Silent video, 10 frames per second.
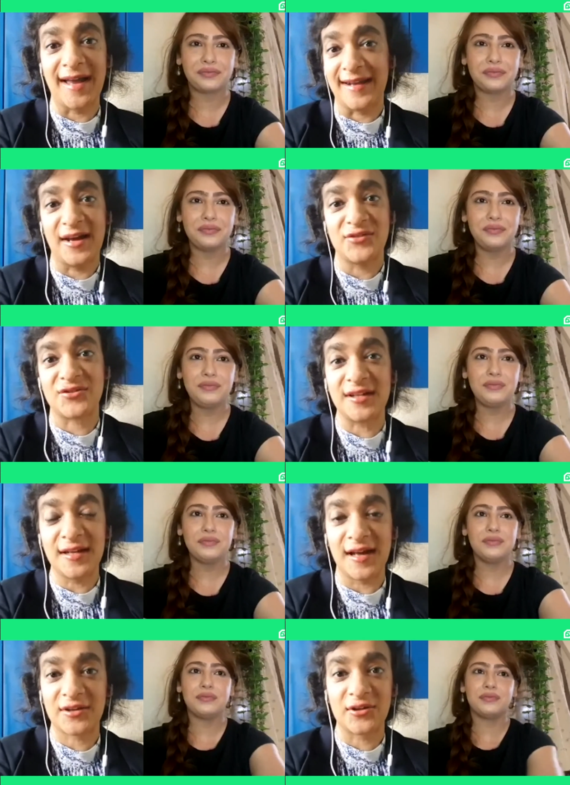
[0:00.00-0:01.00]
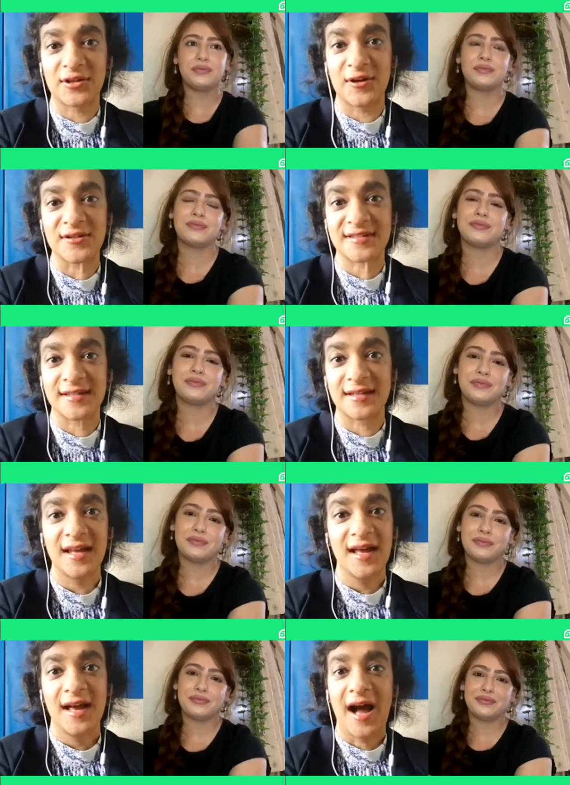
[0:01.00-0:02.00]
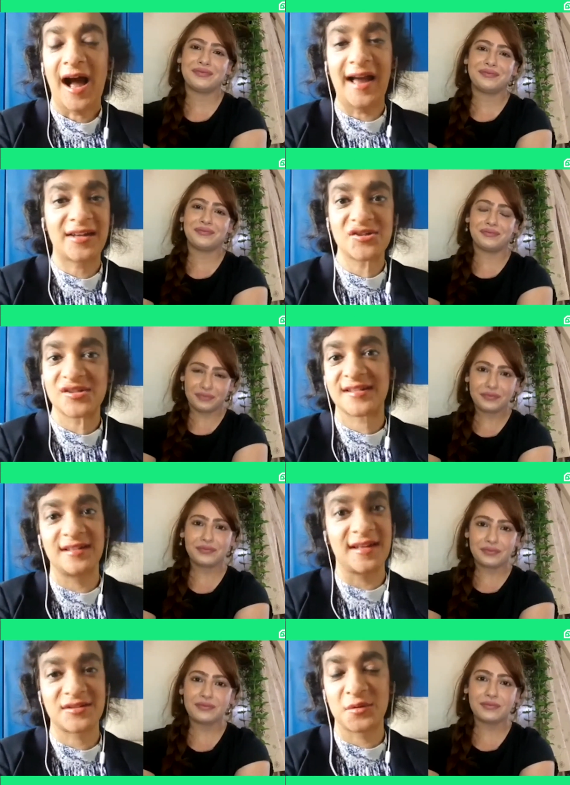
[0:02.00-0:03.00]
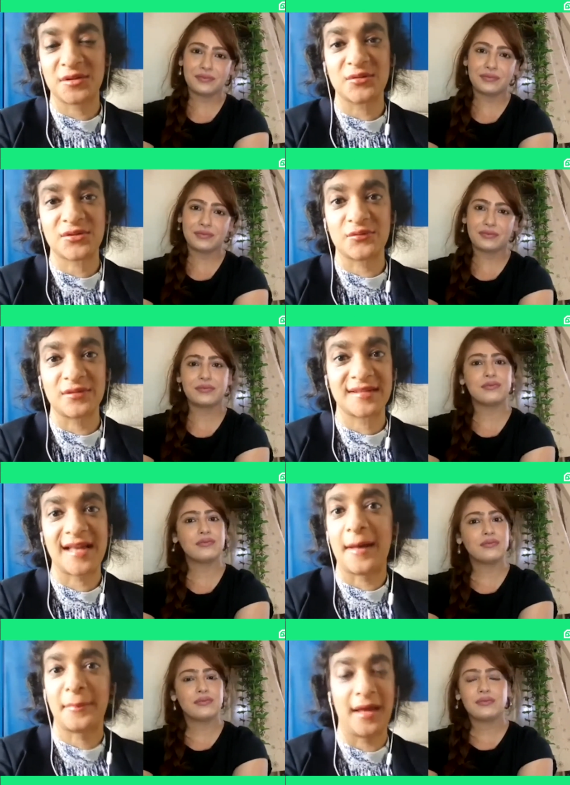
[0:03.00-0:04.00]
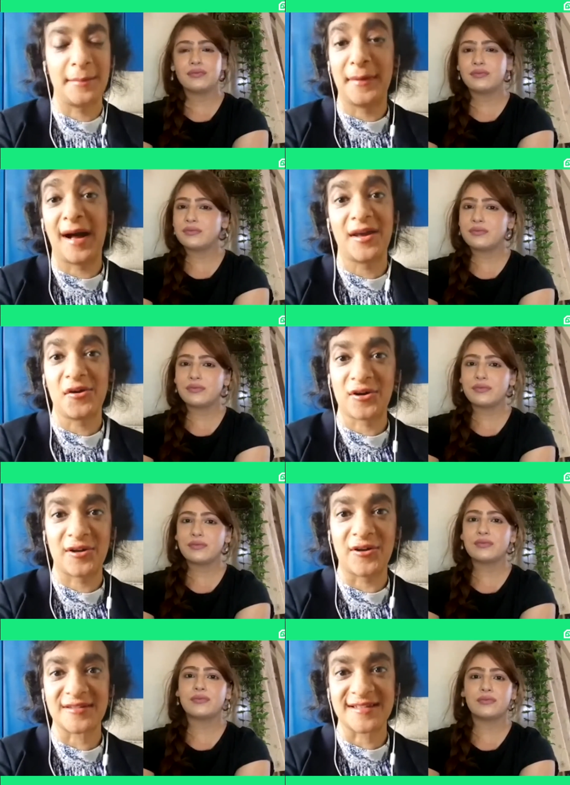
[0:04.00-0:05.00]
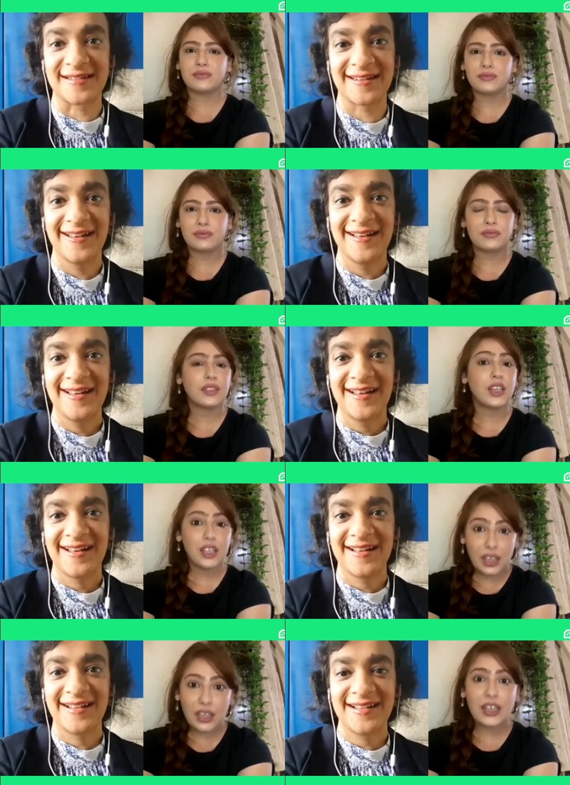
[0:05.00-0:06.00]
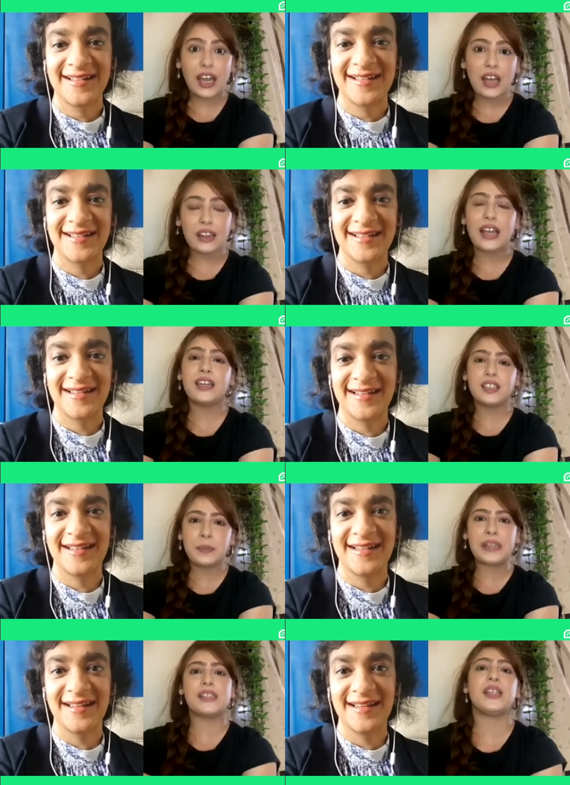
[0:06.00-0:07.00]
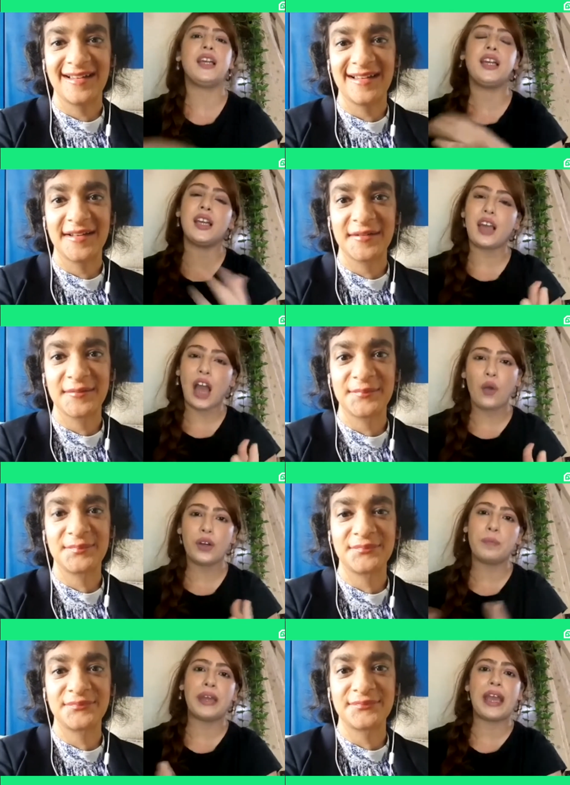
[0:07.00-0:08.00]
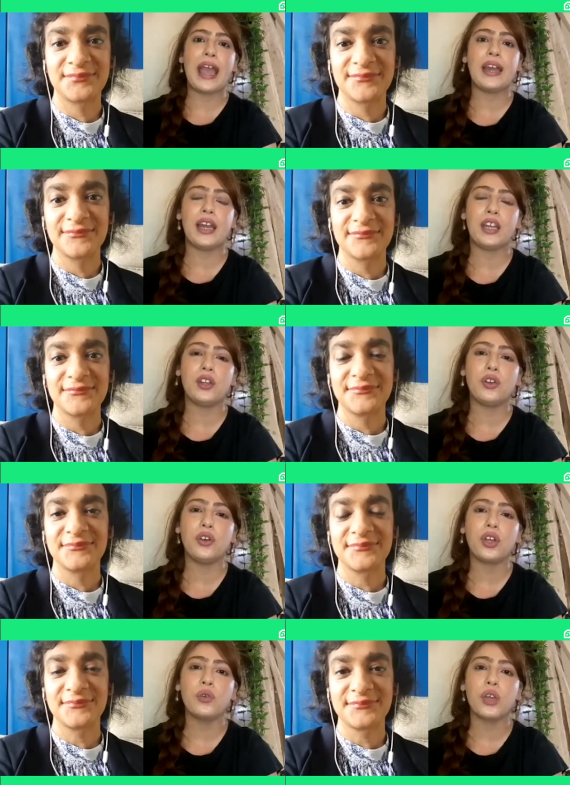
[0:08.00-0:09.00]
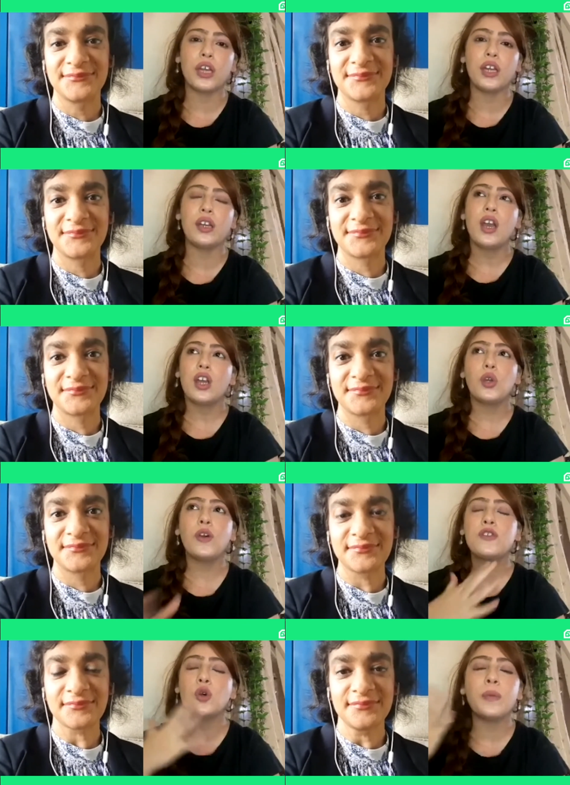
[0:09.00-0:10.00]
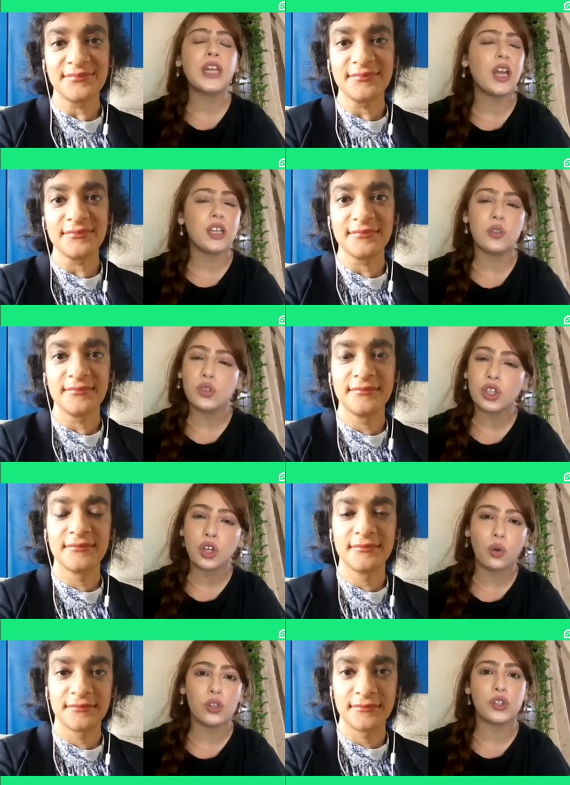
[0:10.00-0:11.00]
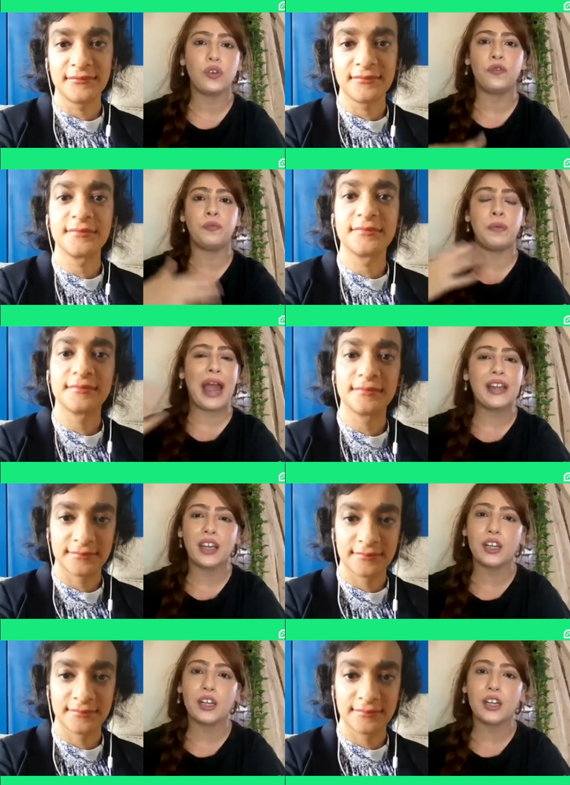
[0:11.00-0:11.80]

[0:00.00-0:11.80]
Speaker 1: and I really like your closet, I can just connect with you through this app and buy your closet.
Speaker 2: Yeah, that is basically how it began. And, you know, you can... You have so many unused clothes, you have branded